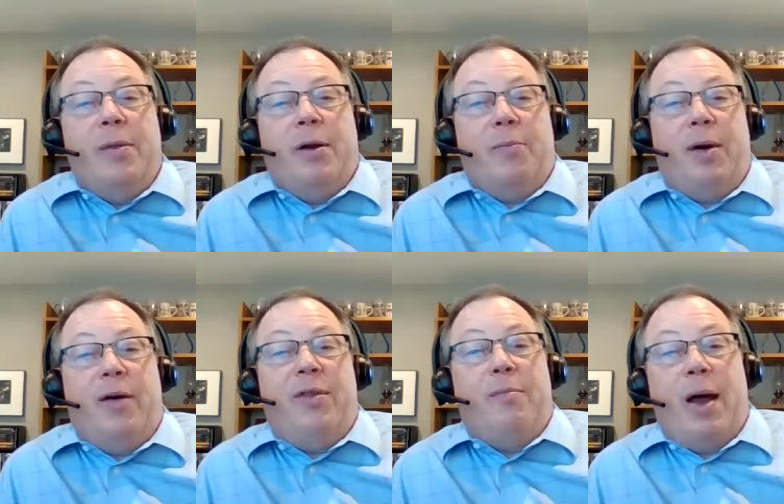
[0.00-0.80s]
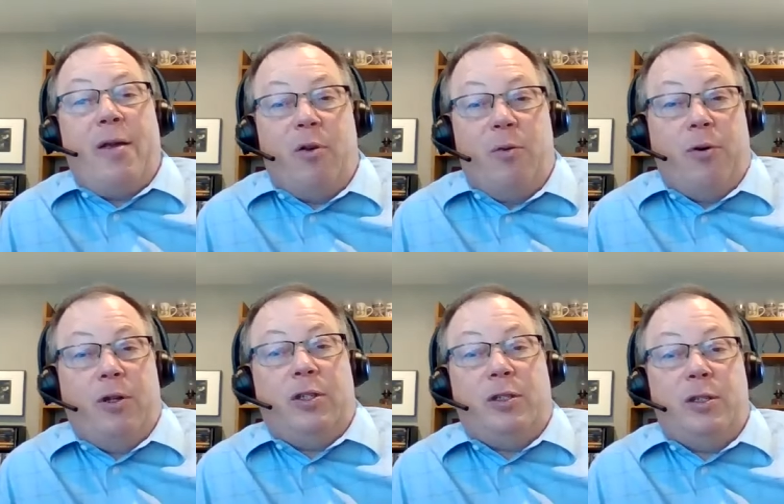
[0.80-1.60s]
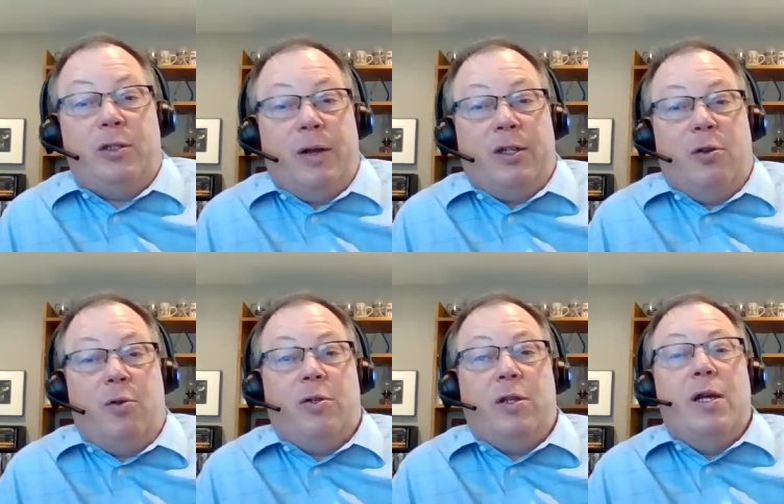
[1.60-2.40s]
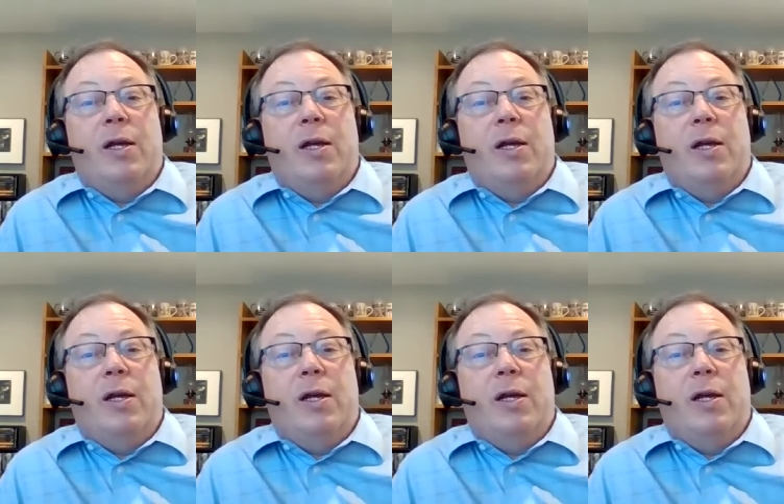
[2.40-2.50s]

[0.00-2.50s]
that are above the micro purchases threshold.